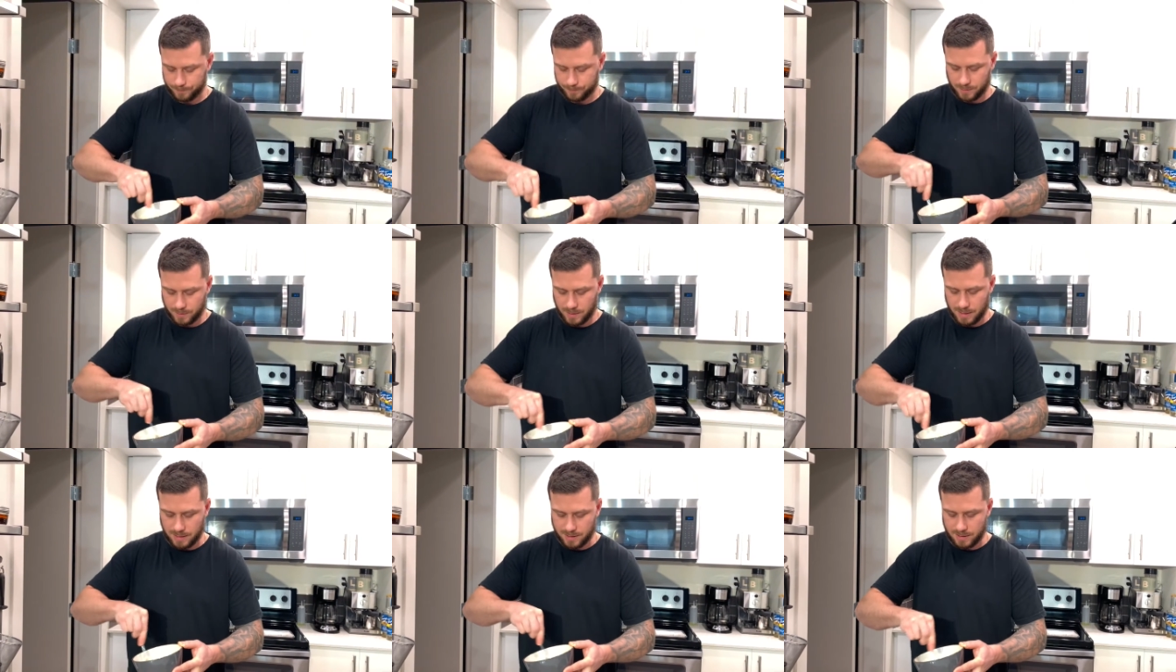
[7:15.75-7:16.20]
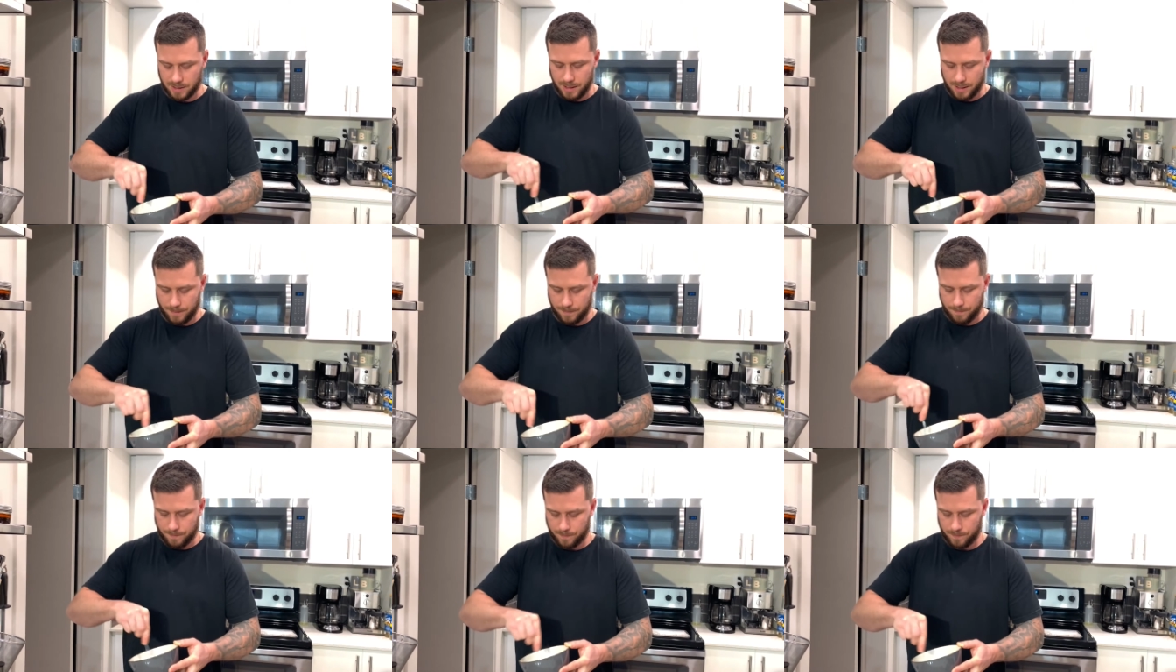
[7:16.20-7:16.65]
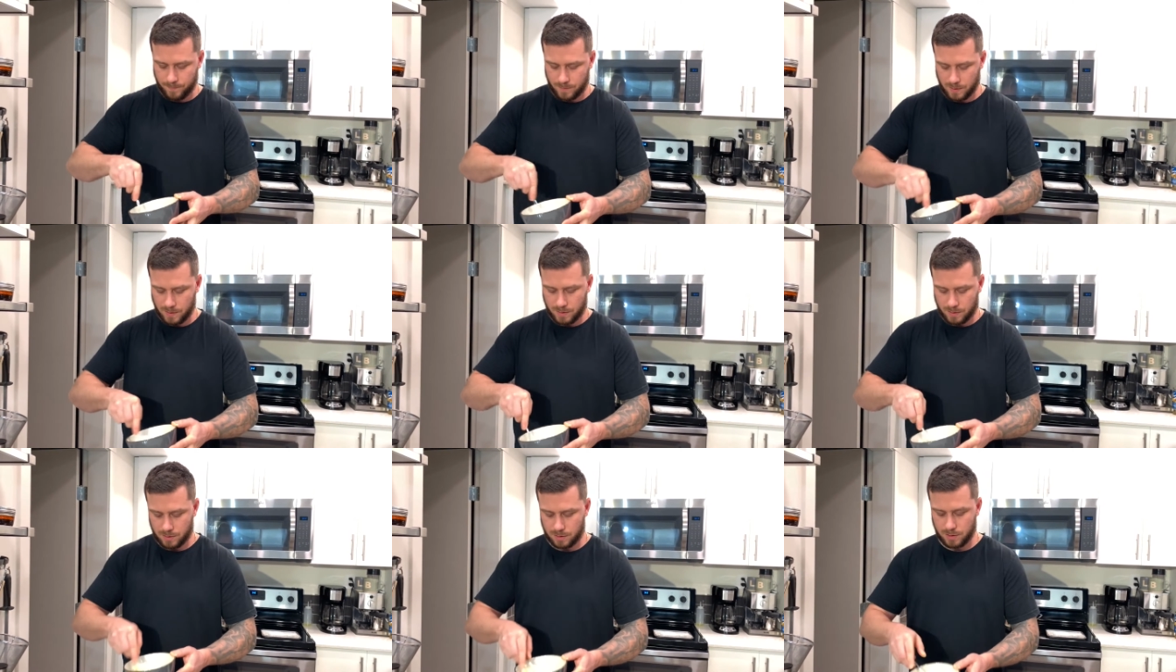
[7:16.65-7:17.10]
That's it.
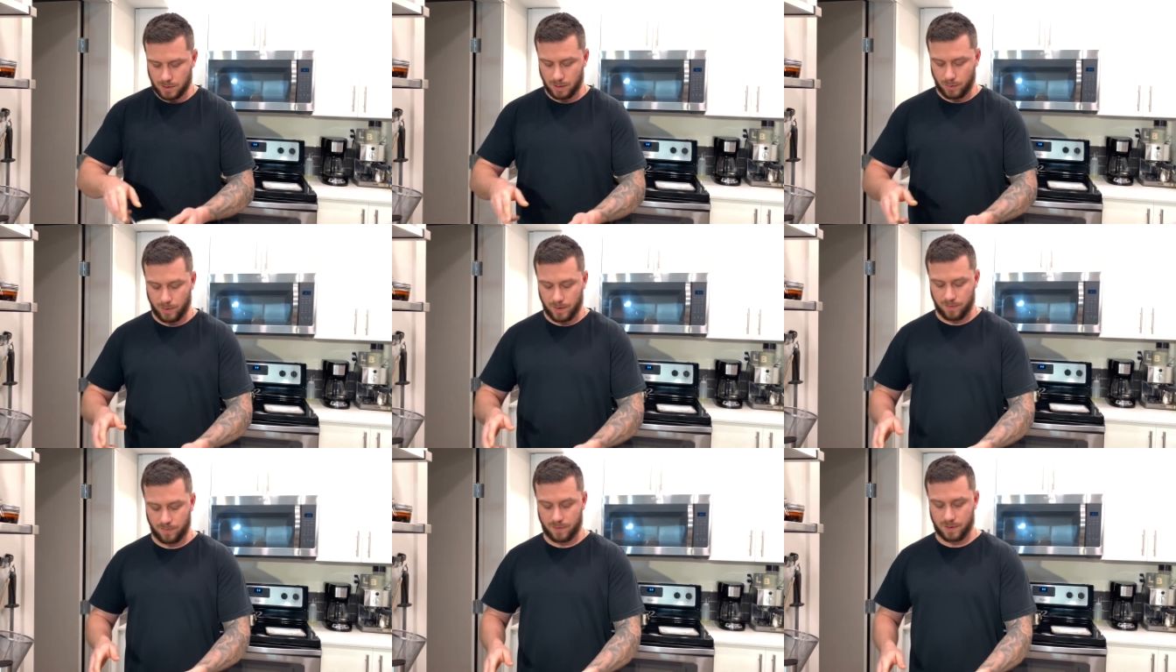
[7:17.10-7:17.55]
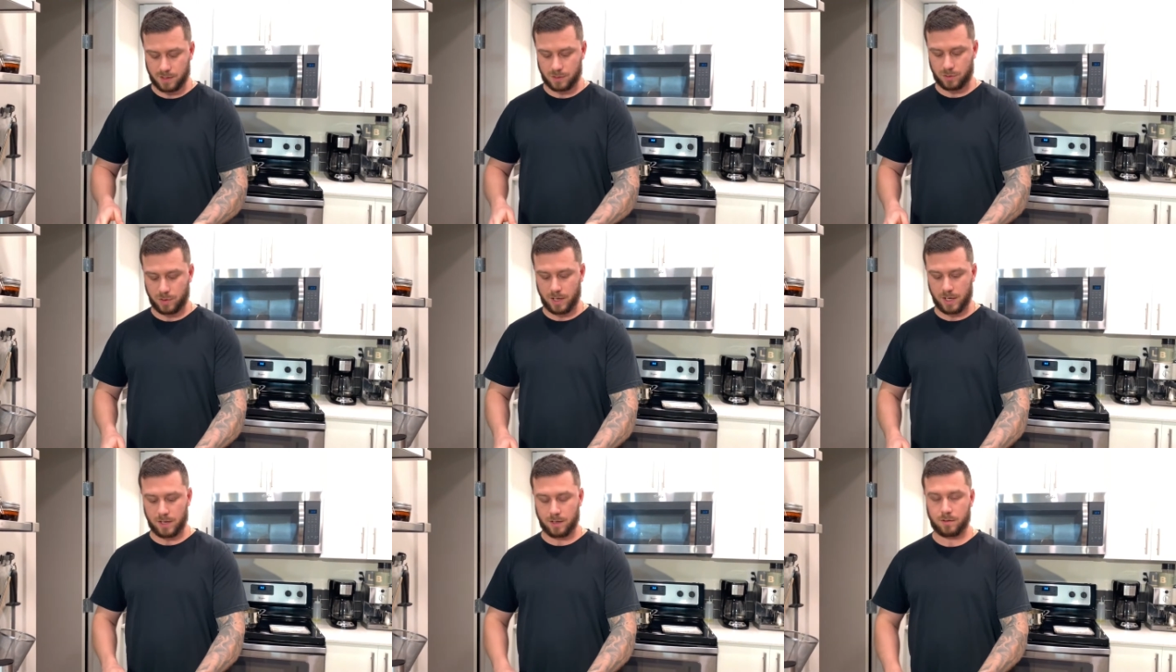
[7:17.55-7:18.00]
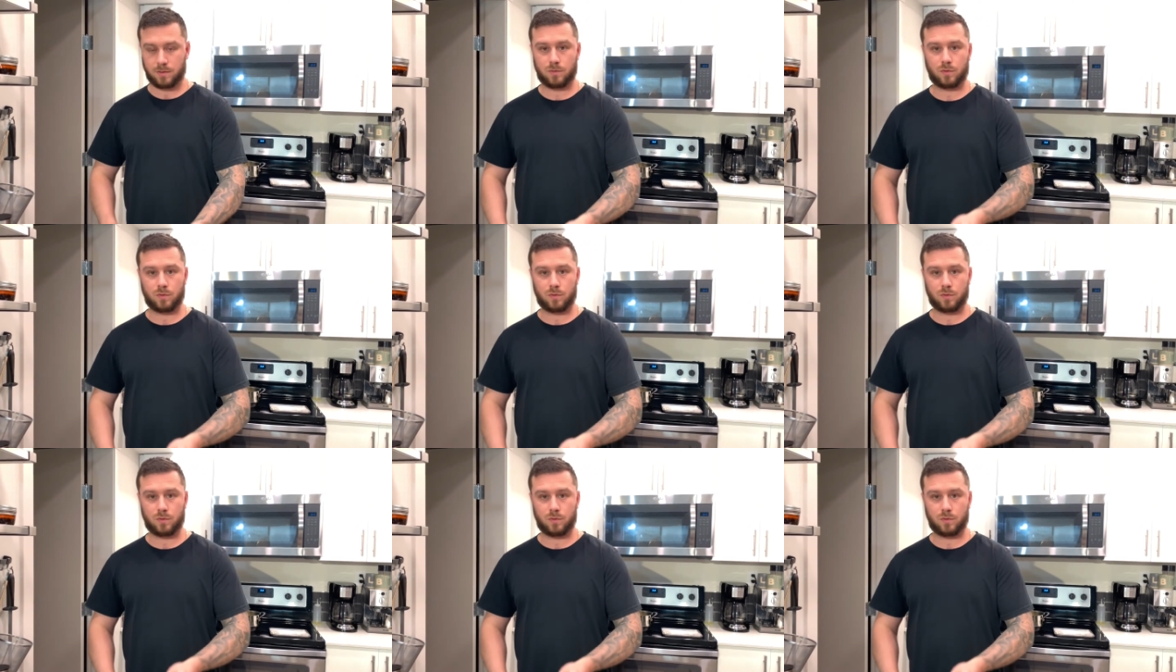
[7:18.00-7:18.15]
So now that we have this ready,